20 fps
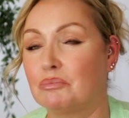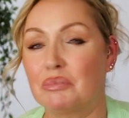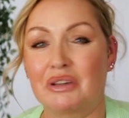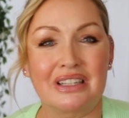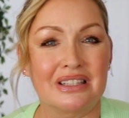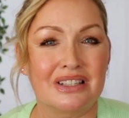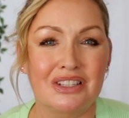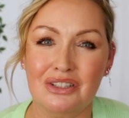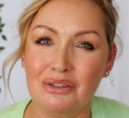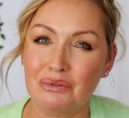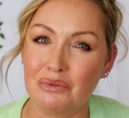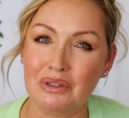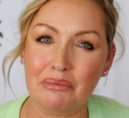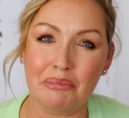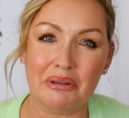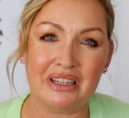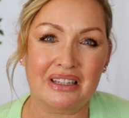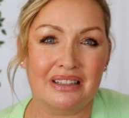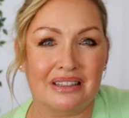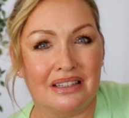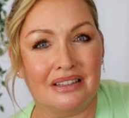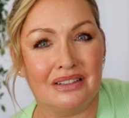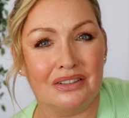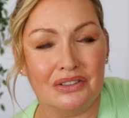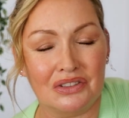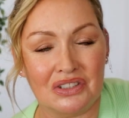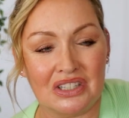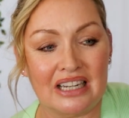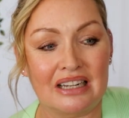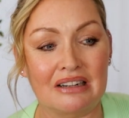Because you don't want to be kind of
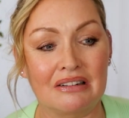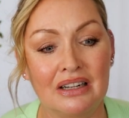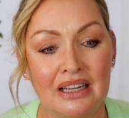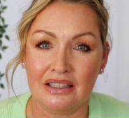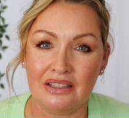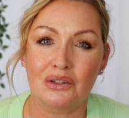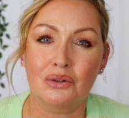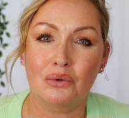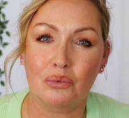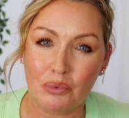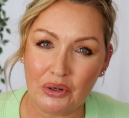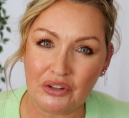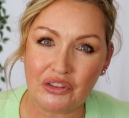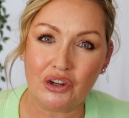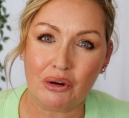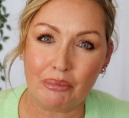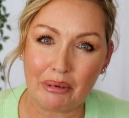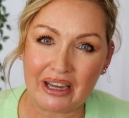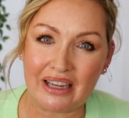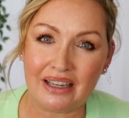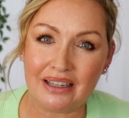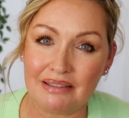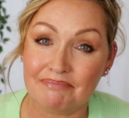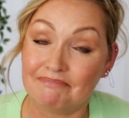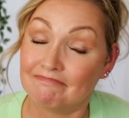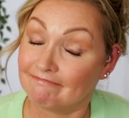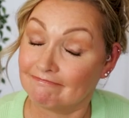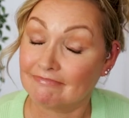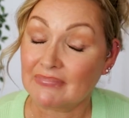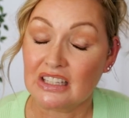lugged down, you know, with your bag.
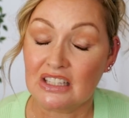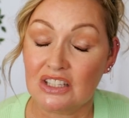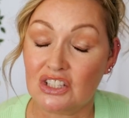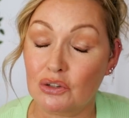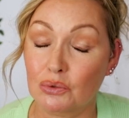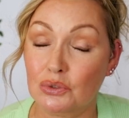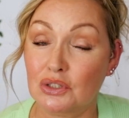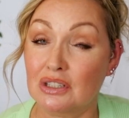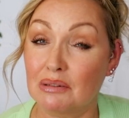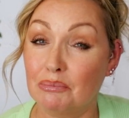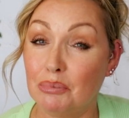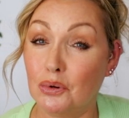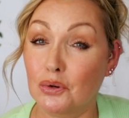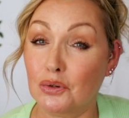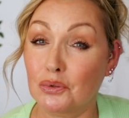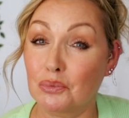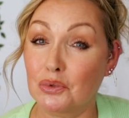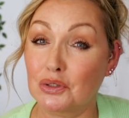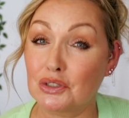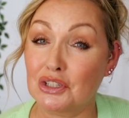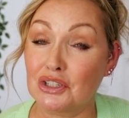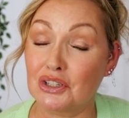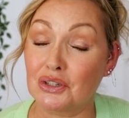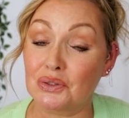So it's an important one to